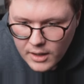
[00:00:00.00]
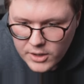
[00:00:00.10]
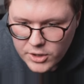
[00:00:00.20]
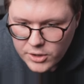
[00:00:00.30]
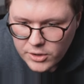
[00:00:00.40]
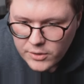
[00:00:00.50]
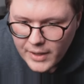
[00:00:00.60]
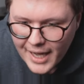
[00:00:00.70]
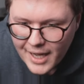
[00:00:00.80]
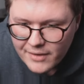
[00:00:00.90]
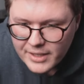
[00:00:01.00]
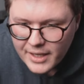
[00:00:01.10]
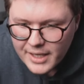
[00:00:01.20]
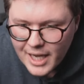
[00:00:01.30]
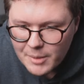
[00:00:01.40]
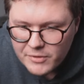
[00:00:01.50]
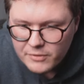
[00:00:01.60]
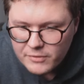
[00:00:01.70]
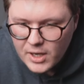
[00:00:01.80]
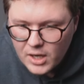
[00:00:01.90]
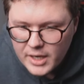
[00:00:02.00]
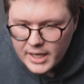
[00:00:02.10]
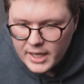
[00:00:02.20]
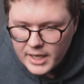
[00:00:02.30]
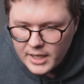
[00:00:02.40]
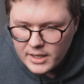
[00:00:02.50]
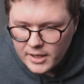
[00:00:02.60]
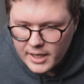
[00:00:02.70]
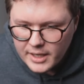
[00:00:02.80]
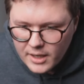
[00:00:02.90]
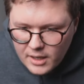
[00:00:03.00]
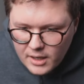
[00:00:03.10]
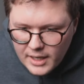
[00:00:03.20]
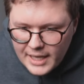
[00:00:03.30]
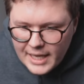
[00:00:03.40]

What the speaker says: Do you have another camera for vlogging? Okay, yeah.